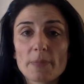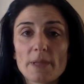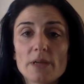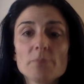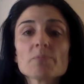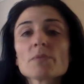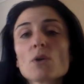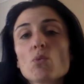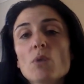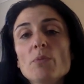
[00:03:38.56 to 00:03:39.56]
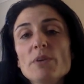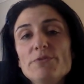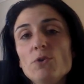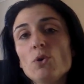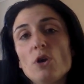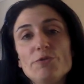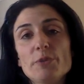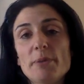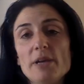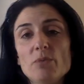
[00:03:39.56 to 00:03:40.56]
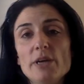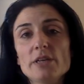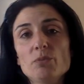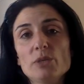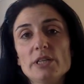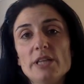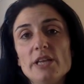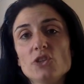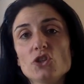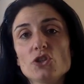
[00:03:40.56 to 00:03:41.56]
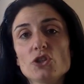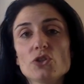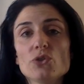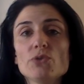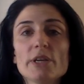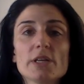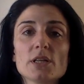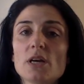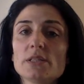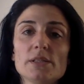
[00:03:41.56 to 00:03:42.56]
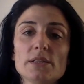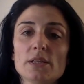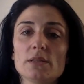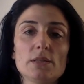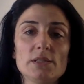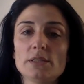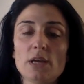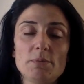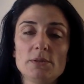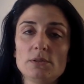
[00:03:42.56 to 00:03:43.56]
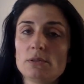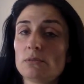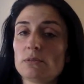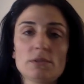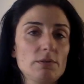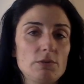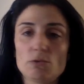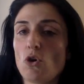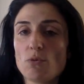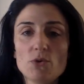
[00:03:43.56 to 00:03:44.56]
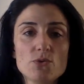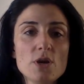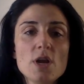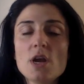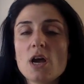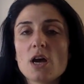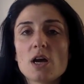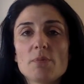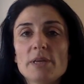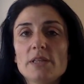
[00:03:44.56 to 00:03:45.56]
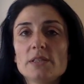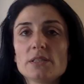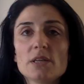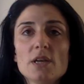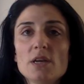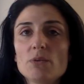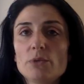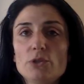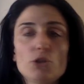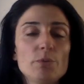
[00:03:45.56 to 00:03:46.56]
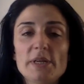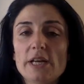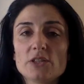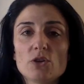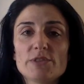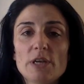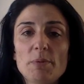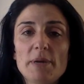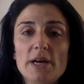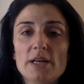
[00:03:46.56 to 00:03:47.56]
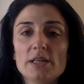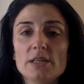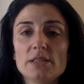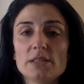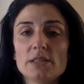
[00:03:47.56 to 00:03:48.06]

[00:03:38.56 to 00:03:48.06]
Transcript: Okay. When we fall off the bandwagon, what I need you to recognize is that this happens. It's normal. And we shouldn't beat ourselves up about it.